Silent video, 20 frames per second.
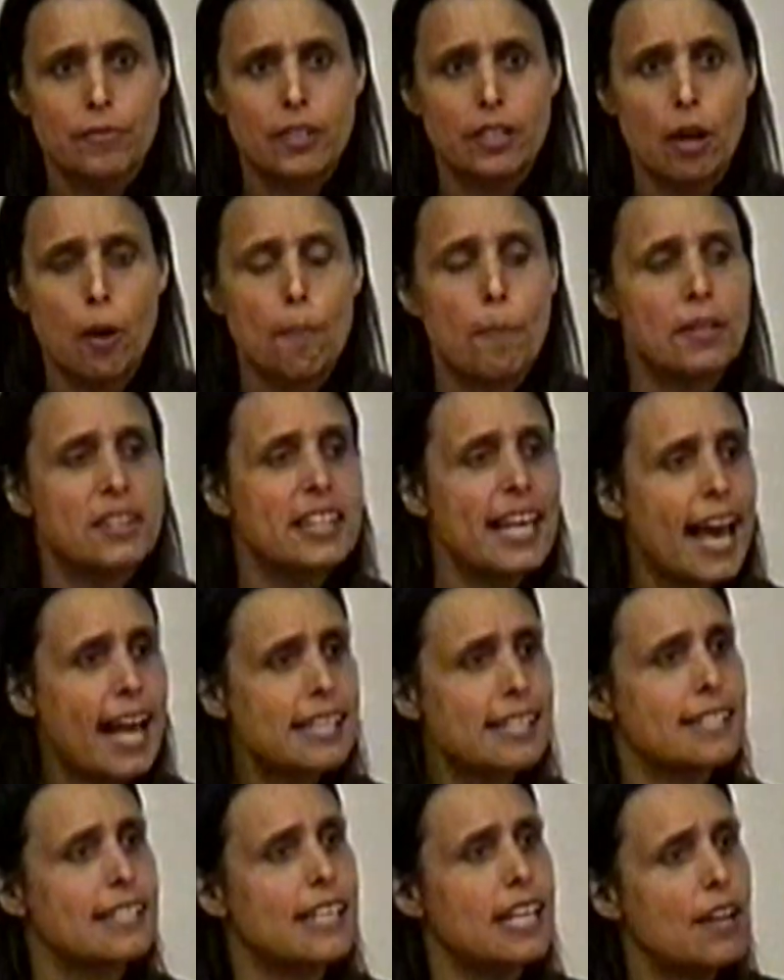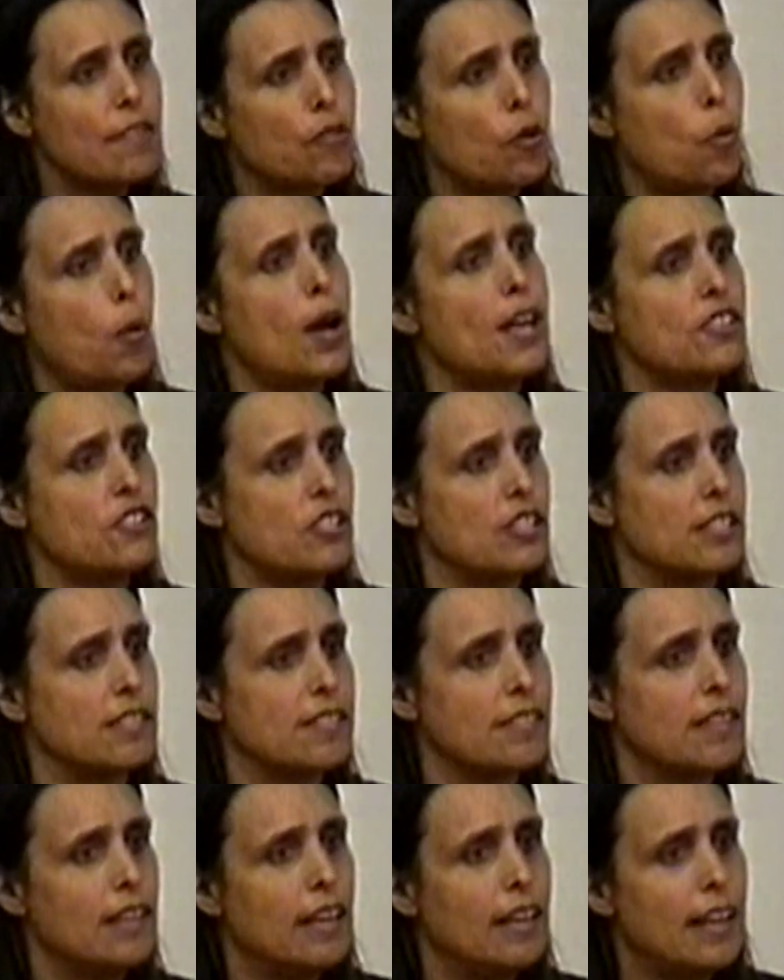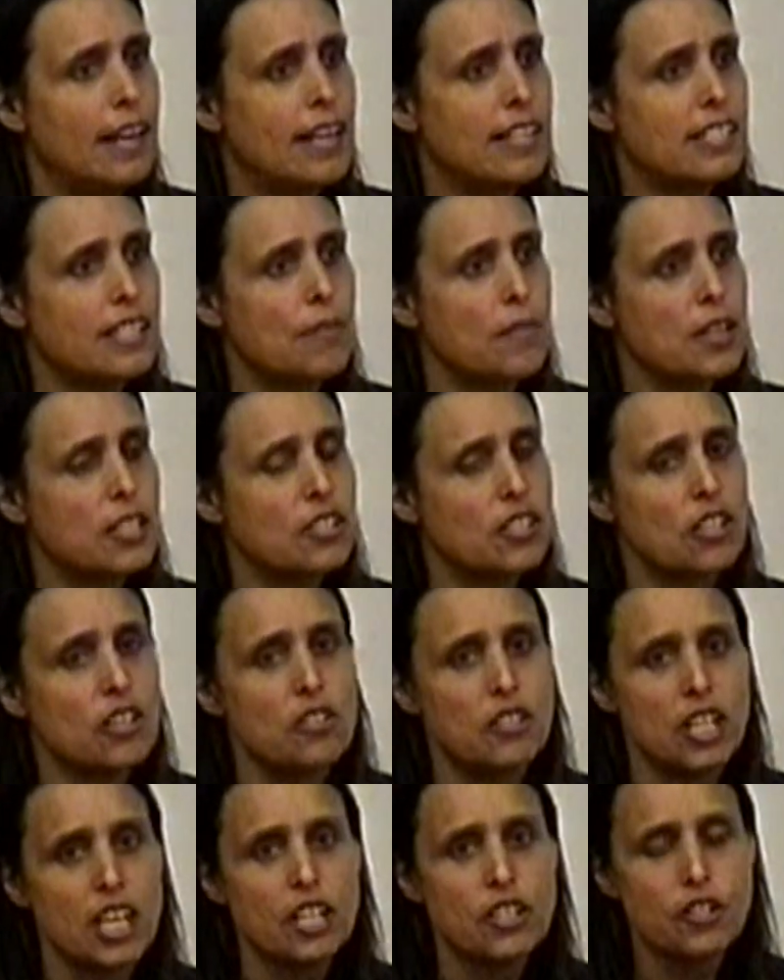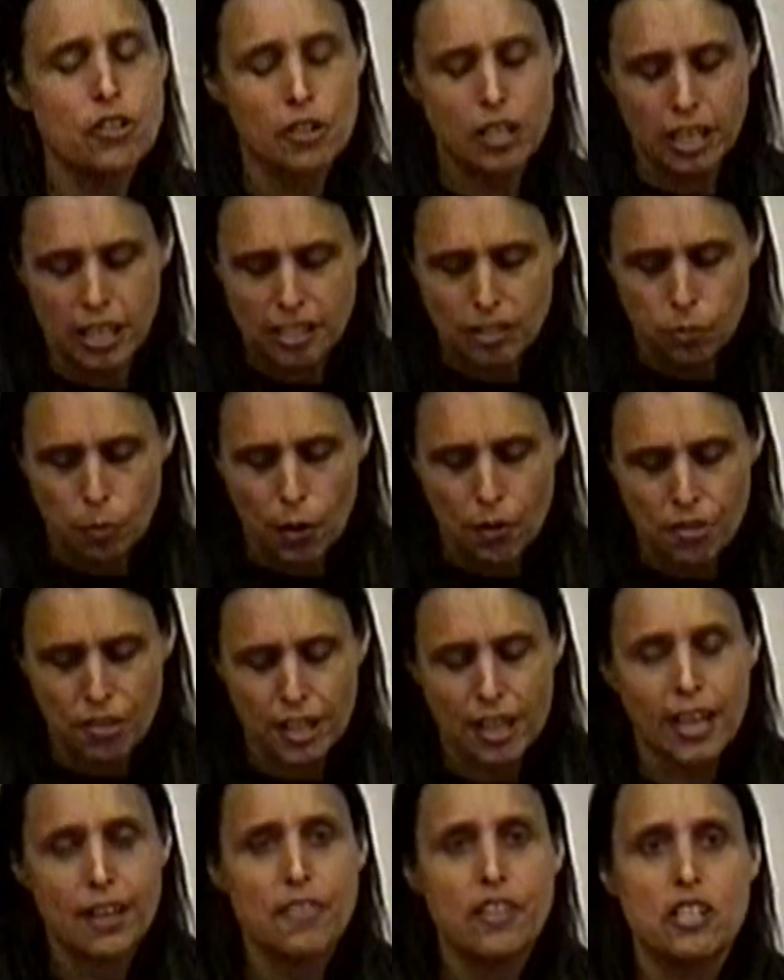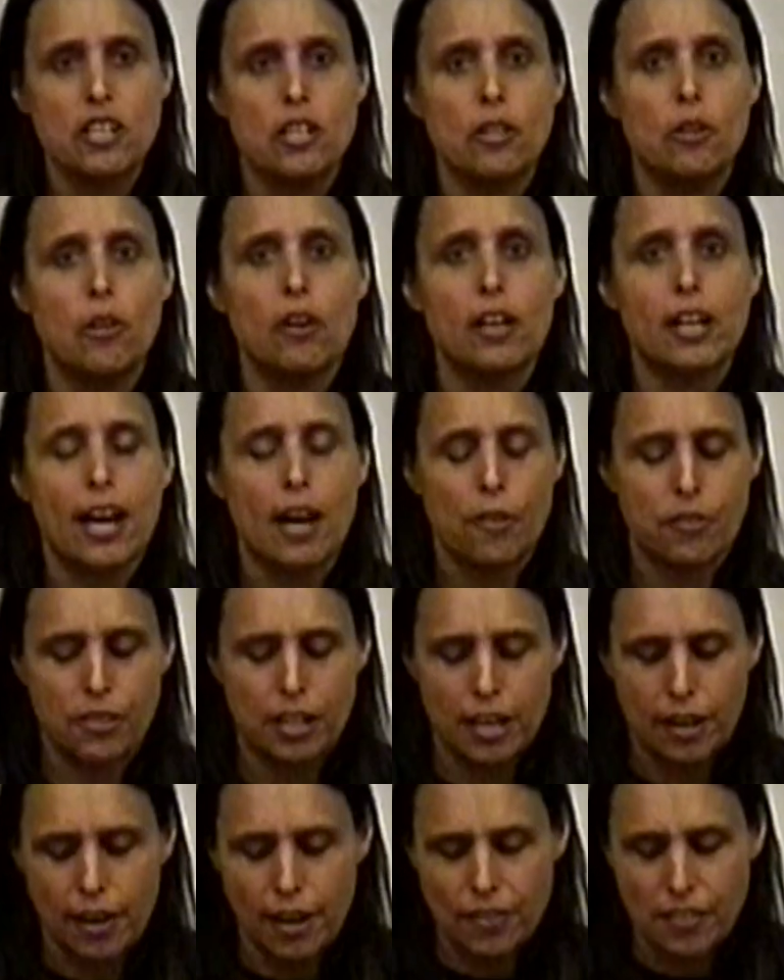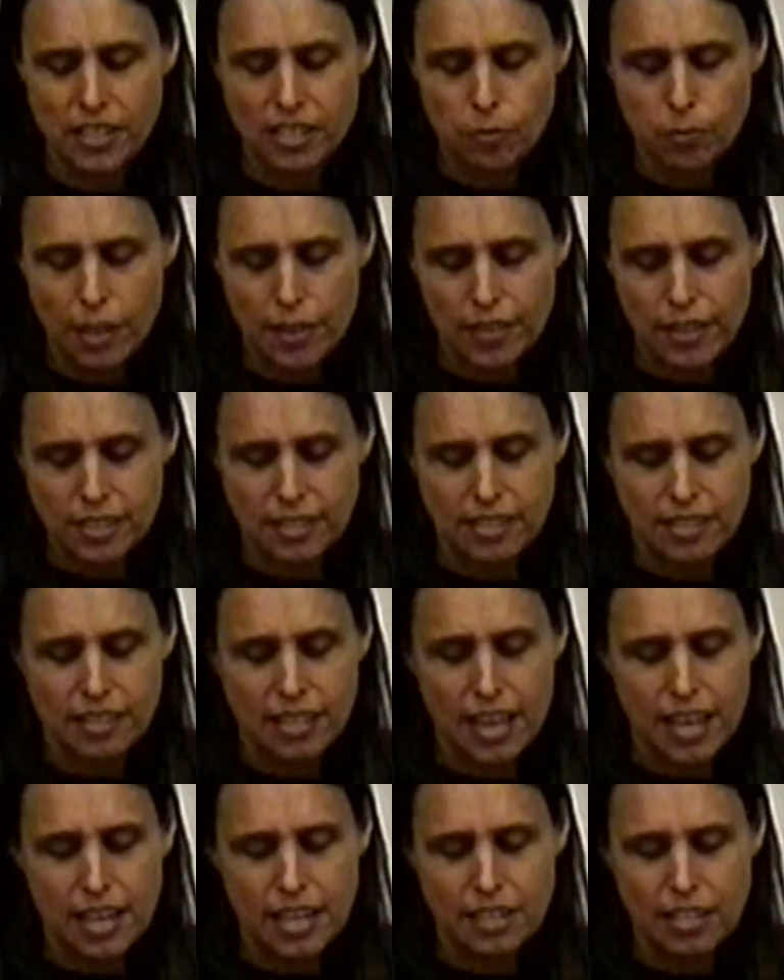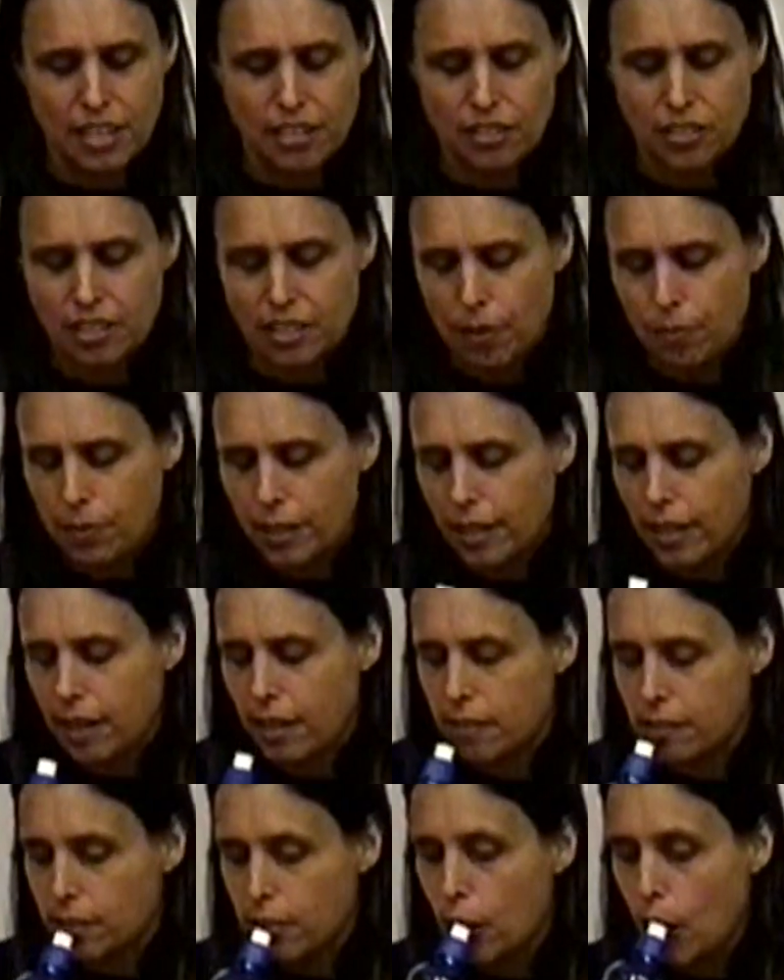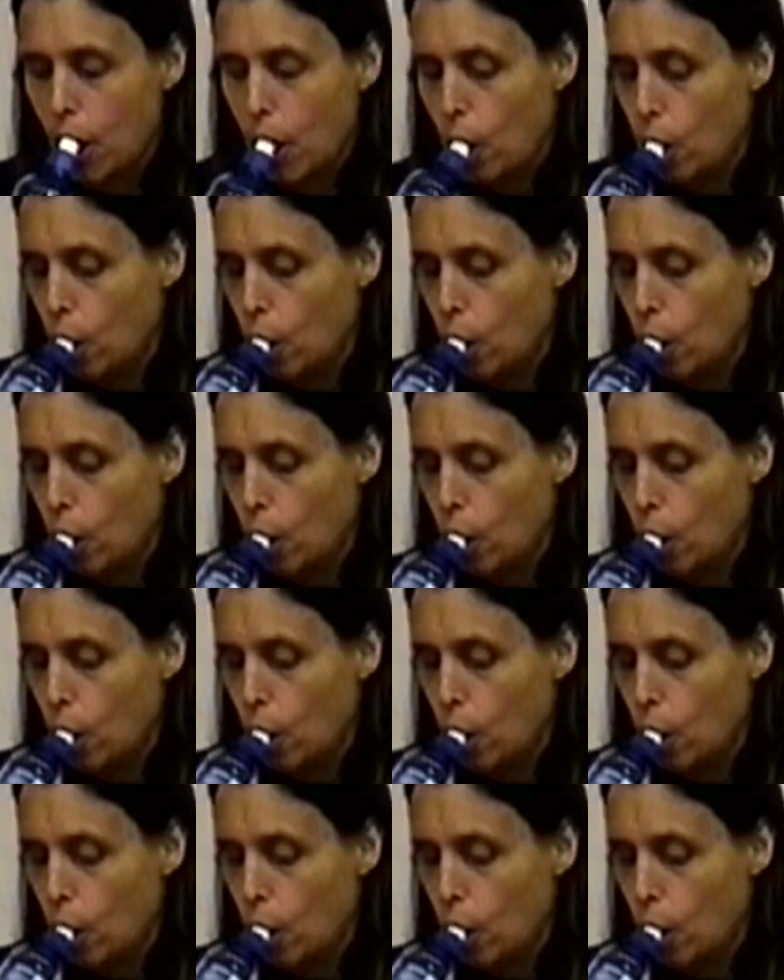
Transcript: You know, but that set of questions is something. So you teach your kids one thing, and then you look out there, and this and this society teaches something else.